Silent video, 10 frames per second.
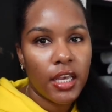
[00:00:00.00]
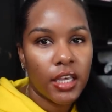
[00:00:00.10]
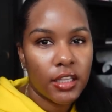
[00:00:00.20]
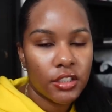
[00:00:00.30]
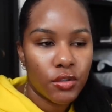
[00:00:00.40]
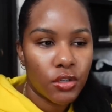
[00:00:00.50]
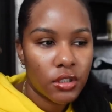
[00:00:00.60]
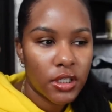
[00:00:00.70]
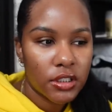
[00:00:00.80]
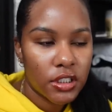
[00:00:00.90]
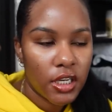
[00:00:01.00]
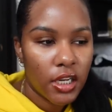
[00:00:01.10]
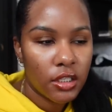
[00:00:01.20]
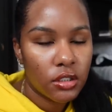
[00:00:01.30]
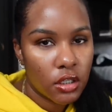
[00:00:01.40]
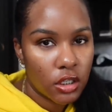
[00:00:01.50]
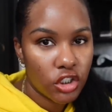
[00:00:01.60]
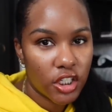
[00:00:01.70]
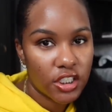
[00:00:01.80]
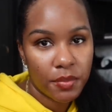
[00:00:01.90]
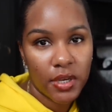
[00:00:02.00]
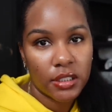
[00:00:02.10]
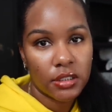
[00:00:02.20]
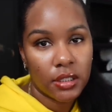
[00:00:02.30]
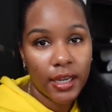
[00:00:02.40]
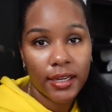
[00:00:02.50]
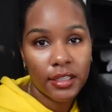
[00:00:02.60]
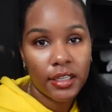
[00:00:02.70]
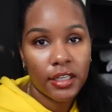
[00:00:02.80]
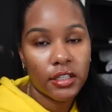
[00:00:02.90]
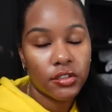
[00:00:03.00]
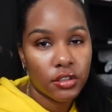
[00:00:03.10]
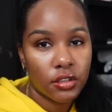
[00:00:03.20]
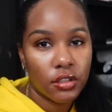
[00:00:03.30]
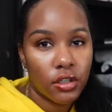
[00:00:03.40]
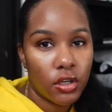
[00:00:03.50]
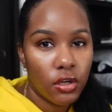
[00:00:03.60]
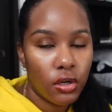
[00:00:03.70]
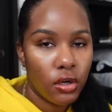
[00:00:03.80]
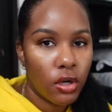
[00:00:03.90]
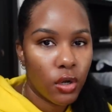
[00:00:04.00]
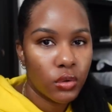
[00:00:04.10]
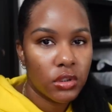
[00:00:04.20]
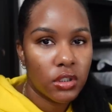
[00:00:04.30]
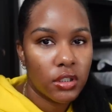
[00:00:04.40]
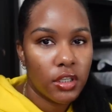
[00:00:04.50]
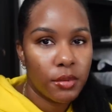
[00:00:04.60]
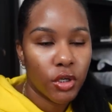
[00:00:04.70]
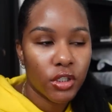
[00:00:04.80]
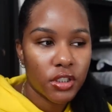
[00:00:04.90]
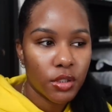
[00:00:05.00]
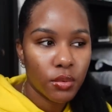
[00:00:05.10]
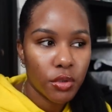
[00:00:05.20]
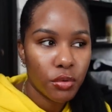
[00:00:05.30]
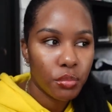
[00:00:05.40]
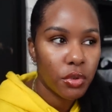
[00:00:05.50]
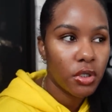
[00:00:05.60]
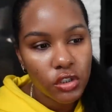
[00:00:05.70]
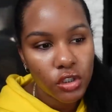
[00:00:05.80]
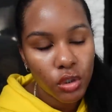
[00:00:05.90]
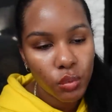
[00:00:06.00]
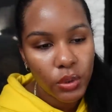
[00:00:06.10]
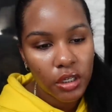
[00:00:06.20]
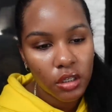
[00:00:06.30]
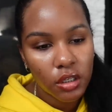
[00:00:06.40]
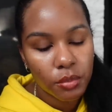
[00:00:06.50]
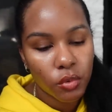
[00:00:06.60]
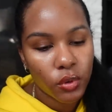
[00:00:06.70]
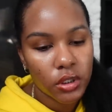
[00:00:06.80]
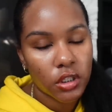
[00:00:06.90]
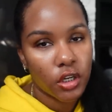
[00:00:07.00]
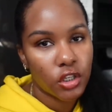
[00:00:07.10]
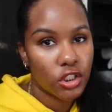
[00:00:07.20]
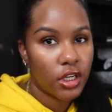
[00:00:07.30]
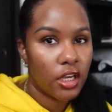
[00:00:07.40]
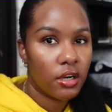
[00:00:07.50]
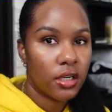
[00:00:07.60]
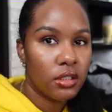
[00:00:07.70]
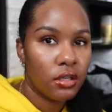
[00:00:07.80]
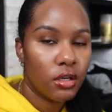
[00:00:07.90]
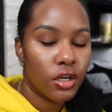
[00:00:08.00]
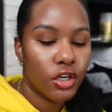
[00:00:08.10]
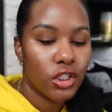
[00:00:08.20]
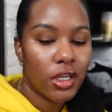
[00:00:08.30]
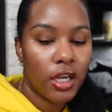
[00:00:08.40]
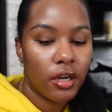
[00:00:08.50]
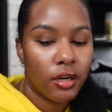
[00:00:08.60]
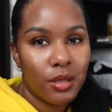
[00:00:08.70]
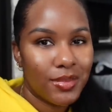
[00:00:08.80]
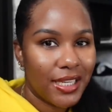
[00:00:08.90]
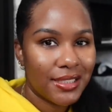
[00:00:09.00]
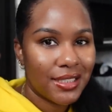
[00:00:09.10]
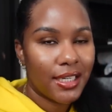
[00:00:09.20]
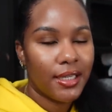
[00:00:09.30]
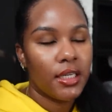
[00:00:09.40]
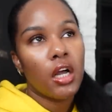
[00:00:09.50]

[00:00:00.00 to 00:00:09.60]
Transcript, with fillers: and they told her not to take uh, chest pains lightly and to go to the emergency room. So we ended up going to urgent care. I took her to urgent care um, last night.